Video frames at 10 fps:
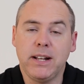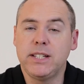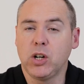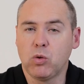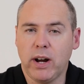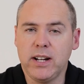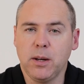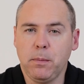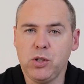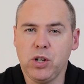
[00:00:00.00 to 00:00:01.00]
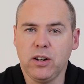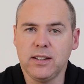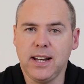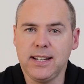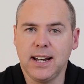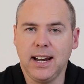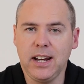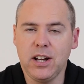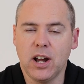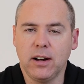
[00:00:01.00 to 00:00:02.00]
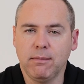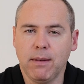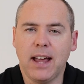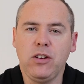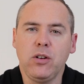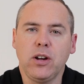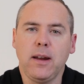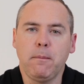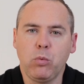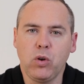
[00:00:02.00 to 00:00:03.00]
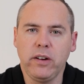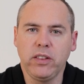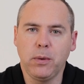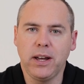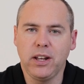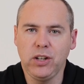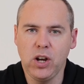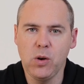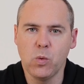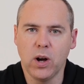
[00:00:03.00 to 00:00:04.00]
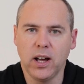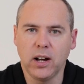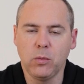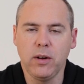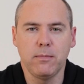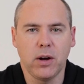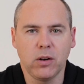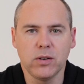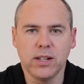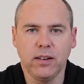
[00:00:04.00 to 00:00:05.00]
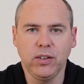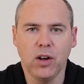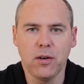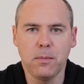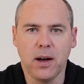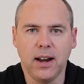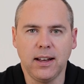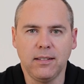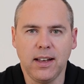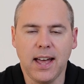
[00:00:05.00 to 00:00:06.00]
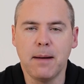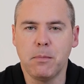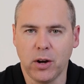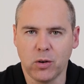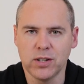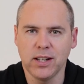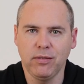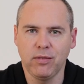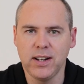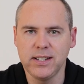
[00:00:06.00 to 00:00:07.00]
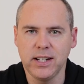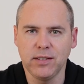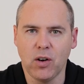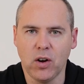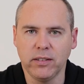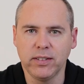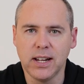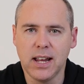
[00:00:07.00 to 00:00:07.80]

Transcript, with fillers: it's a great opportunity to let you know how you can improve the way that you work with Microsoft Copilot and Microsoft 365